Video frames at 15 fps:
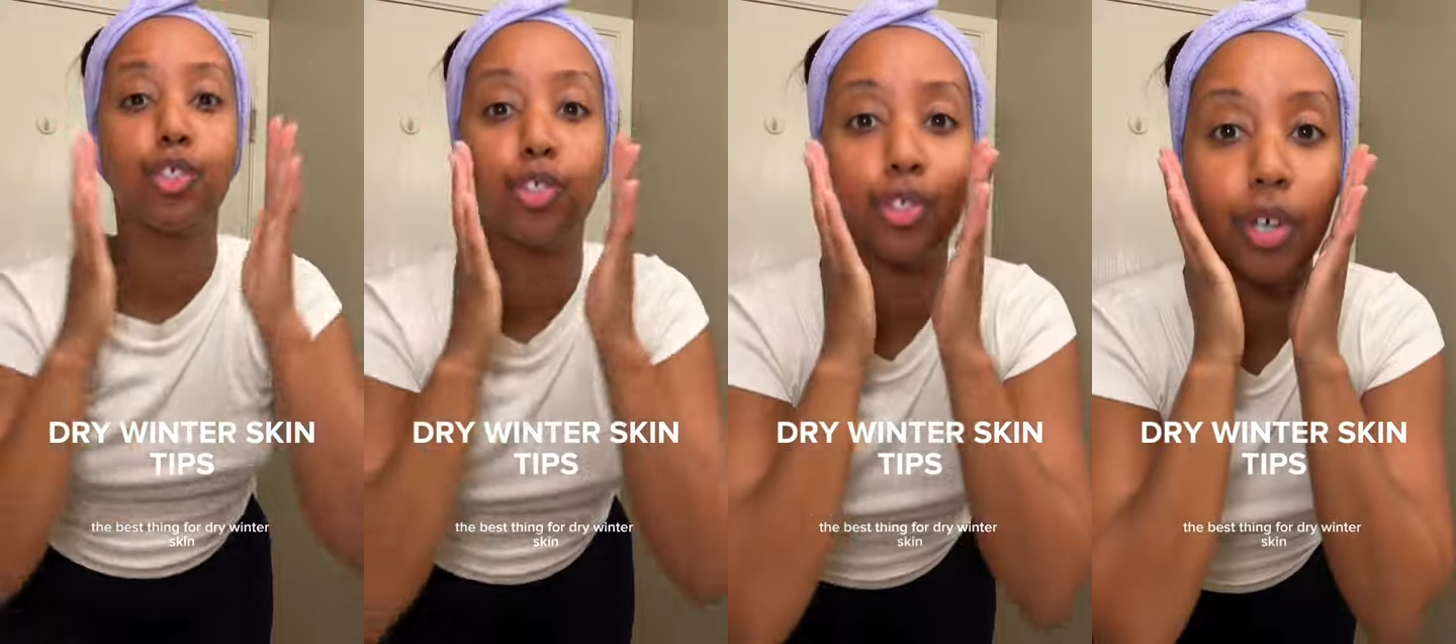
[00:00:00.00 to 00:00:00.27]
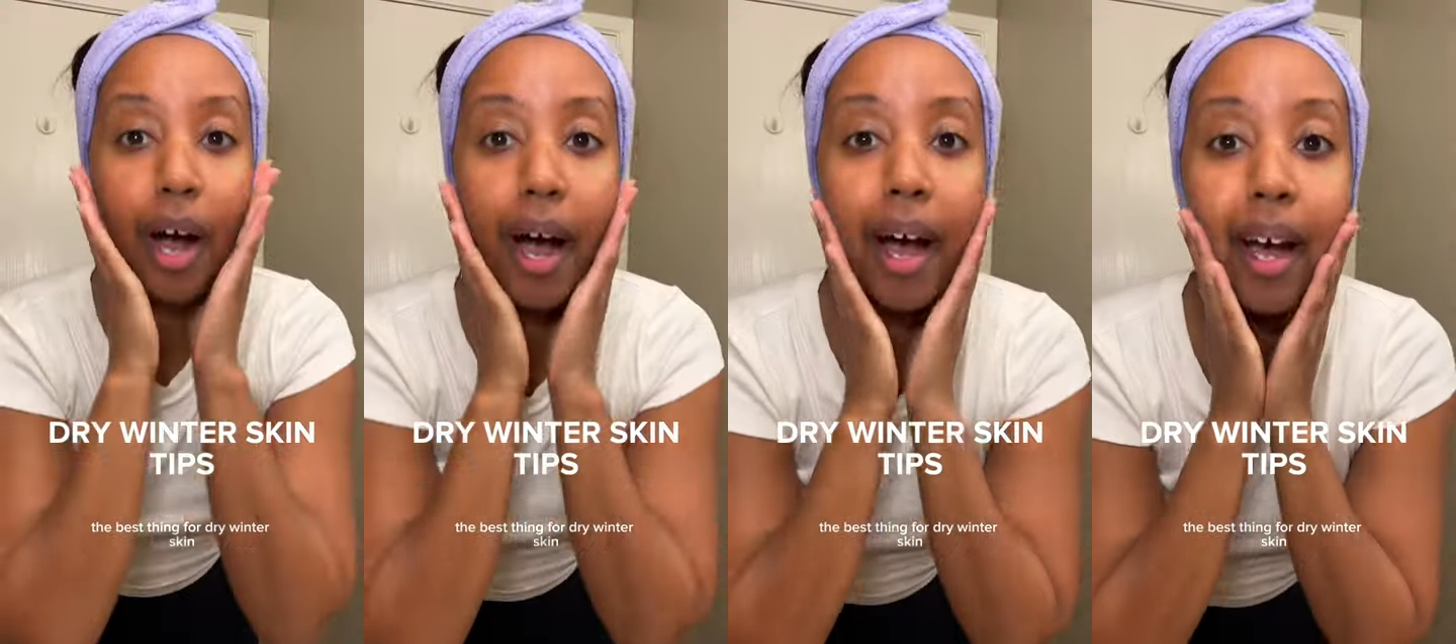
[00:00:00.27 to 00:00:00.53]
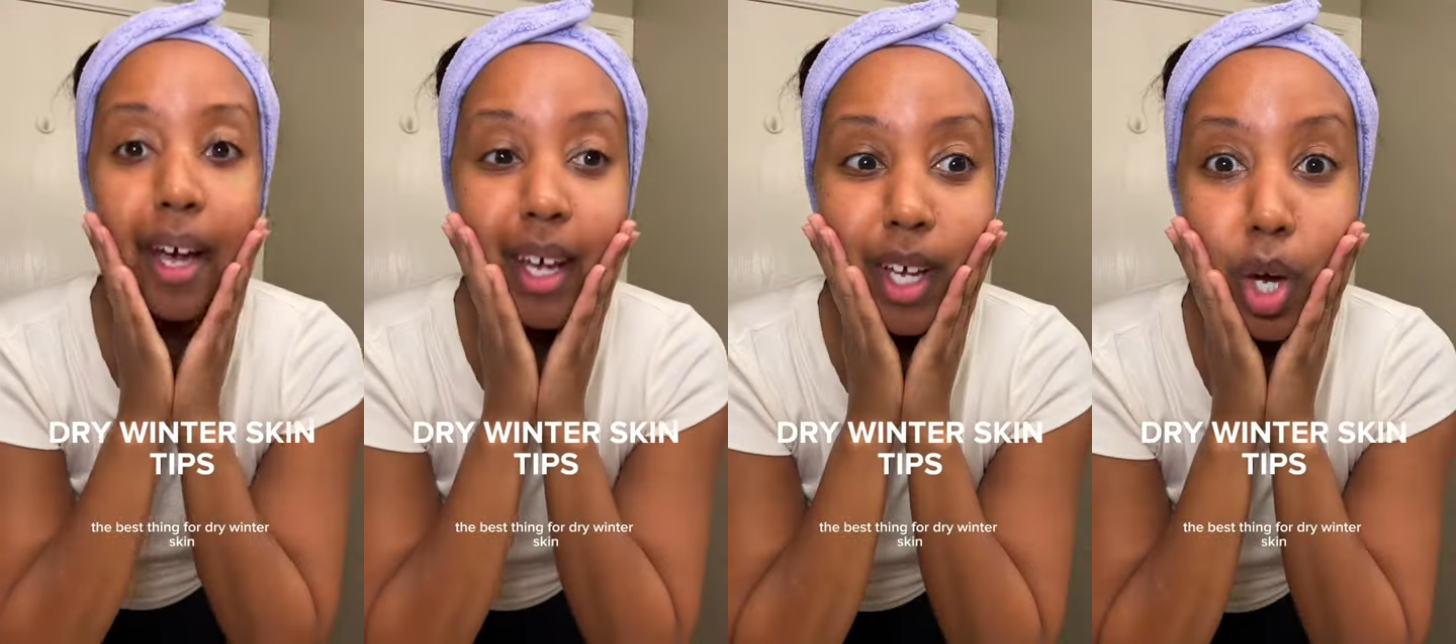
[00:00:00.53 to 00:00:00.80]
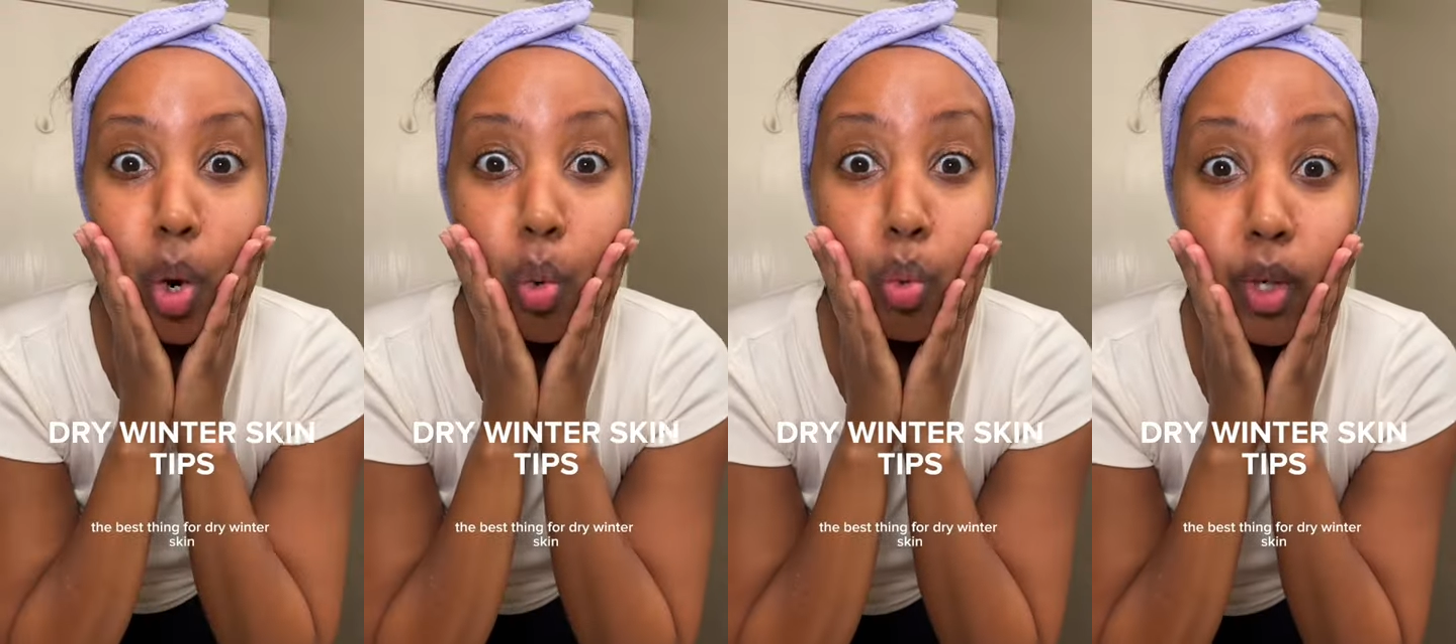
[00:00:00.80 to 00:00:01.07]

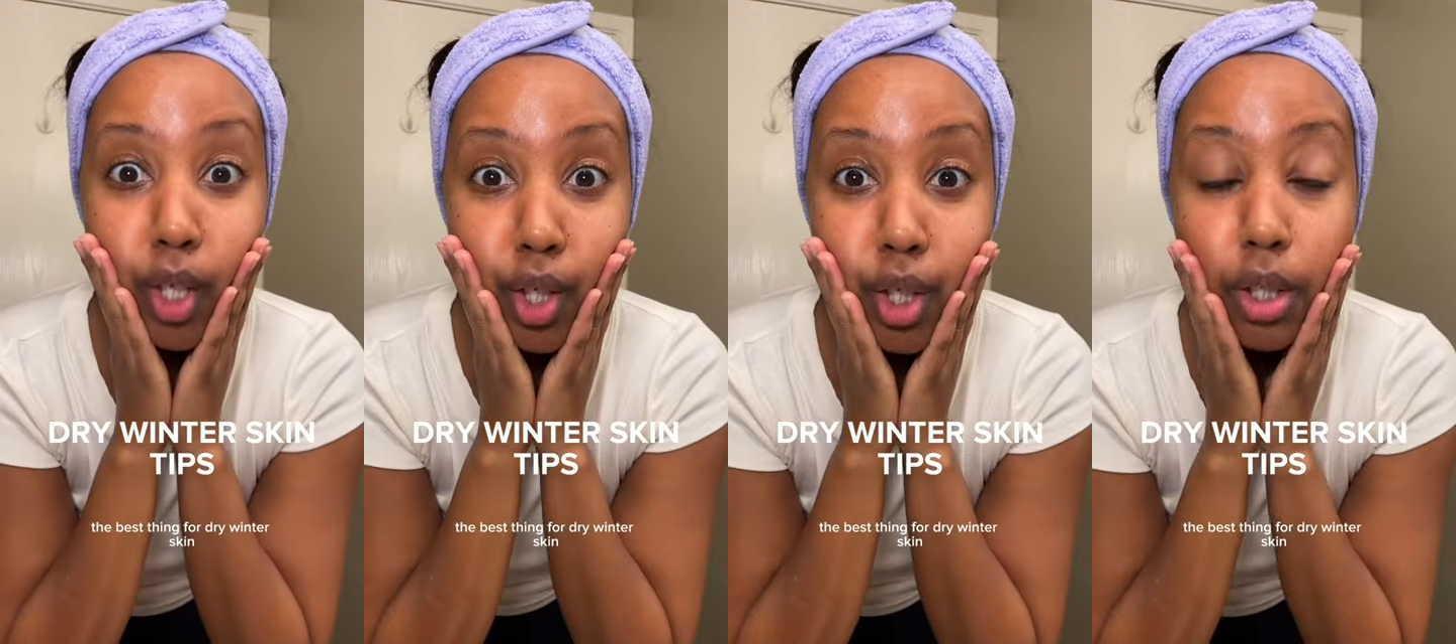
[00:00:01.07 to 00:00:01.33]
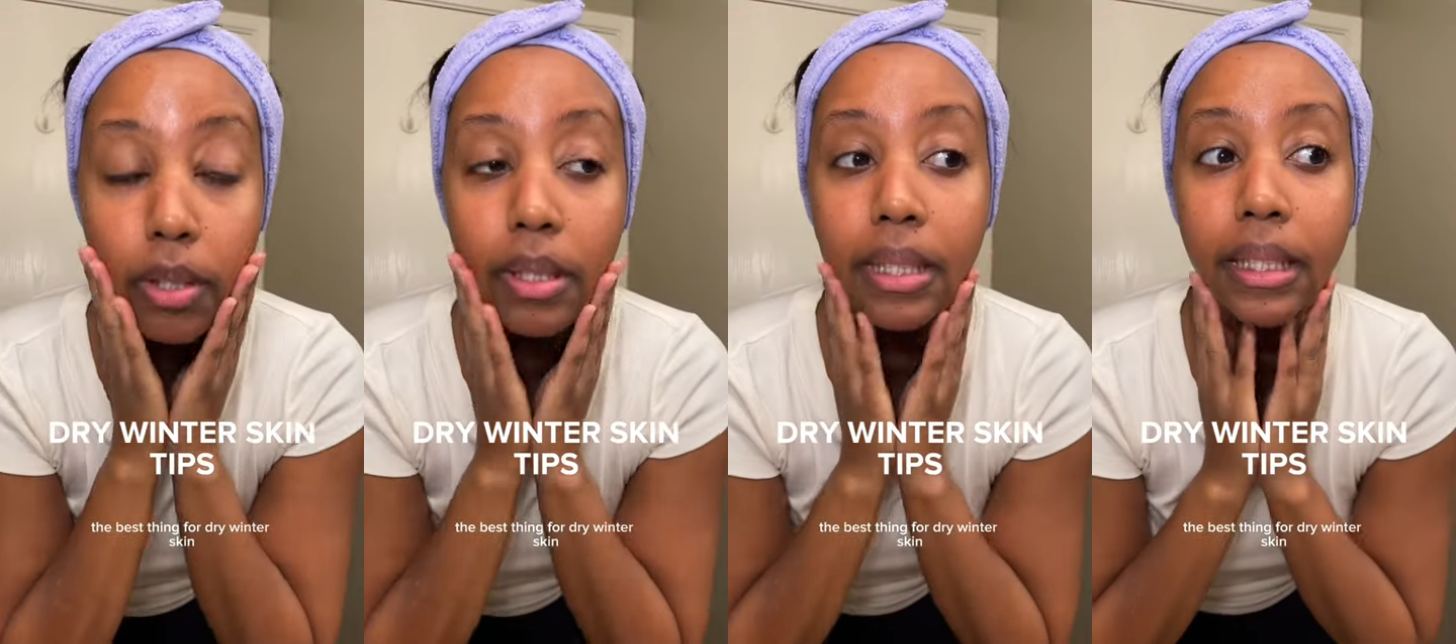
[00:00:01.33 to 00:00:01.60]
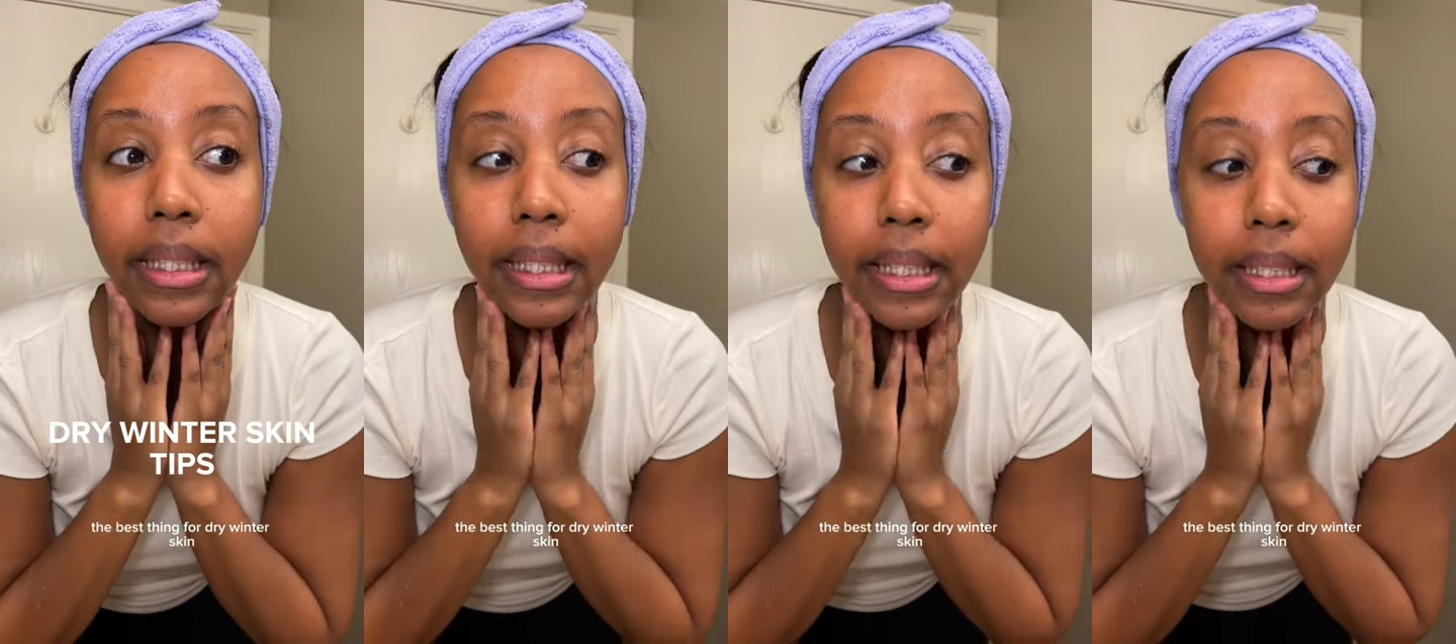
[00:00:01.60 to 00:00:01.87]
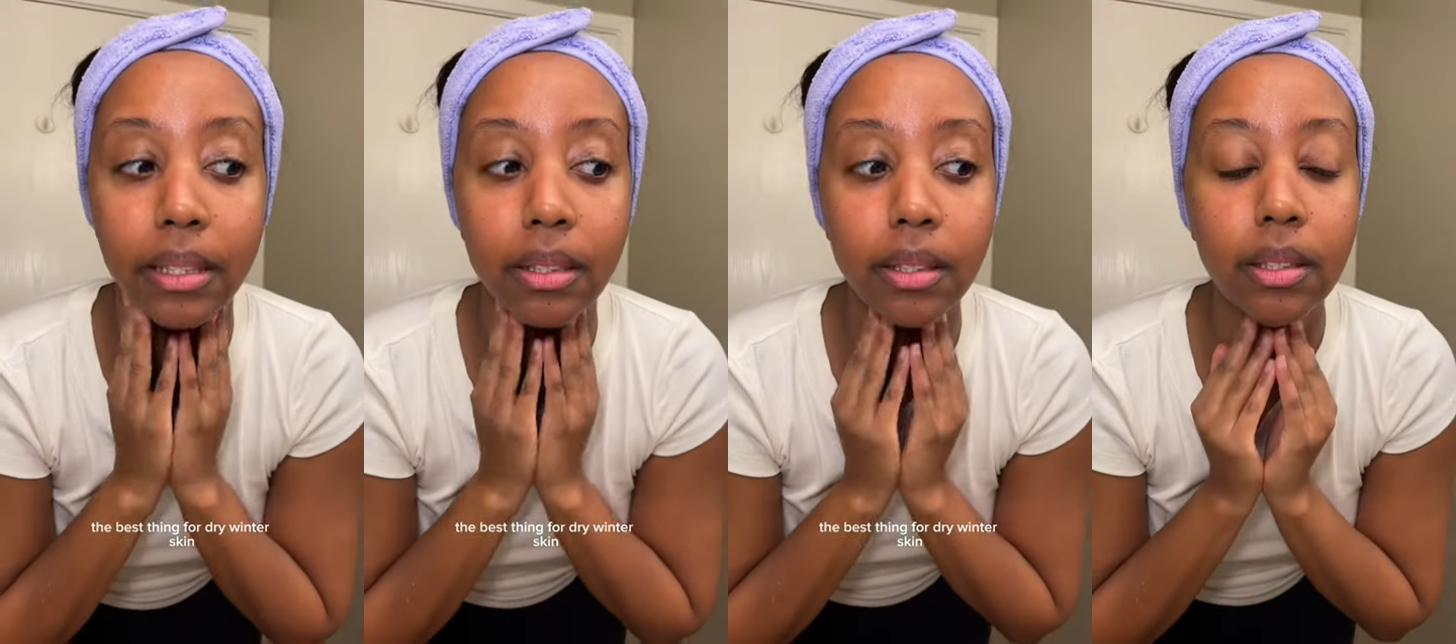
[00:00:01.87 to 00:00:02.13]
dry winter
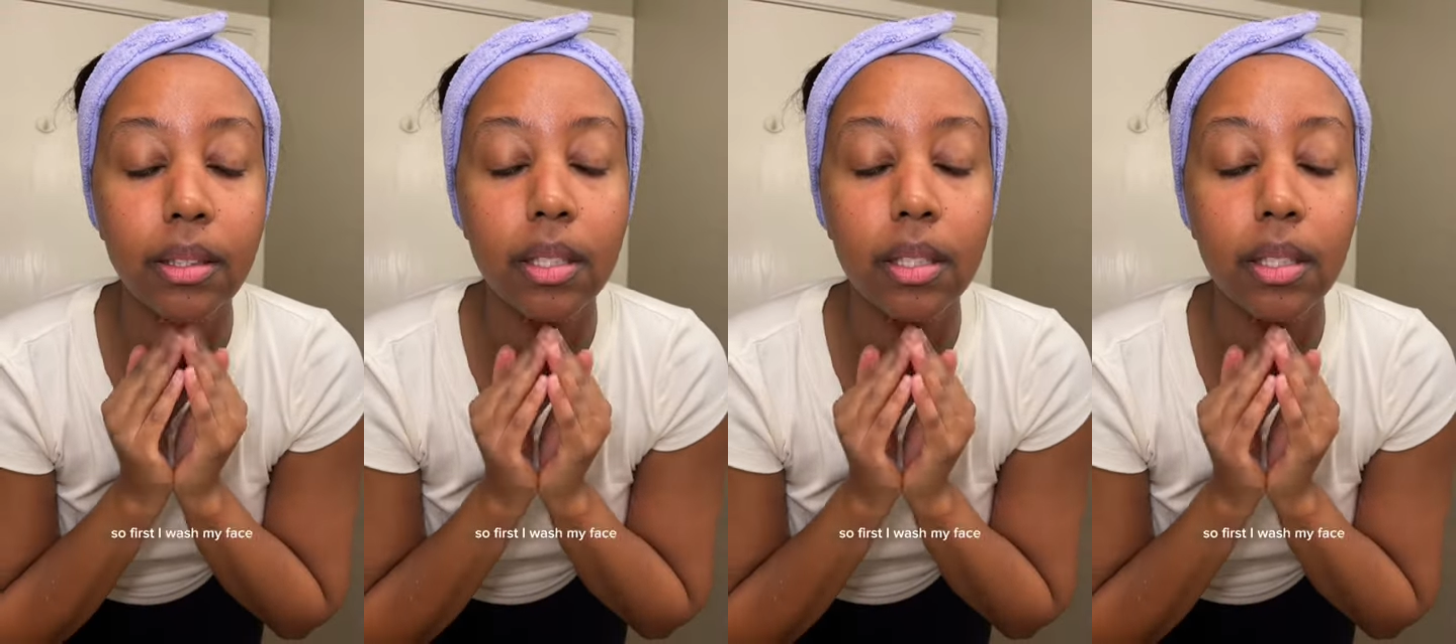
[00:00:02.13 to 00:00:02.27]
skin.